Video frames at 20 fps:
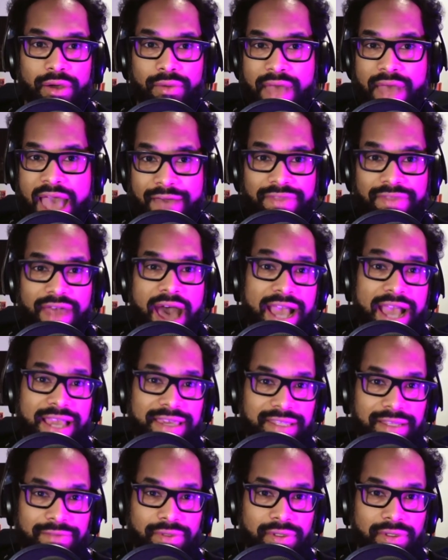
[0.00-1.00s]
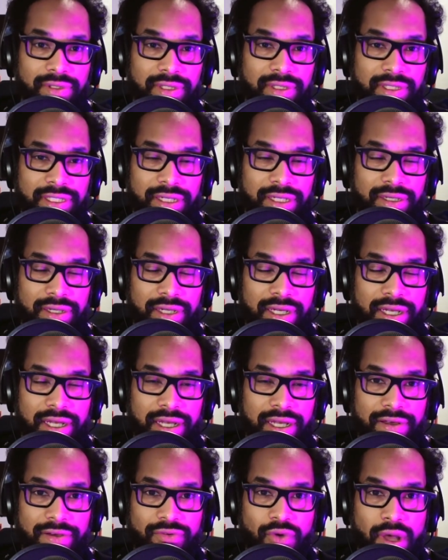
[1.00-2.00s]
have the highest level,
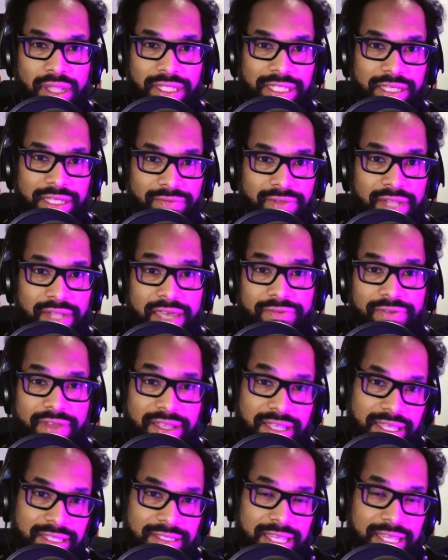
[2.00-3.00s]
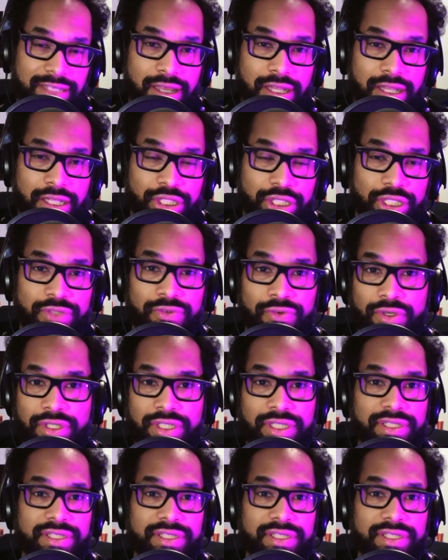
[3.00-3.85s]
of quality of life and get technologies first.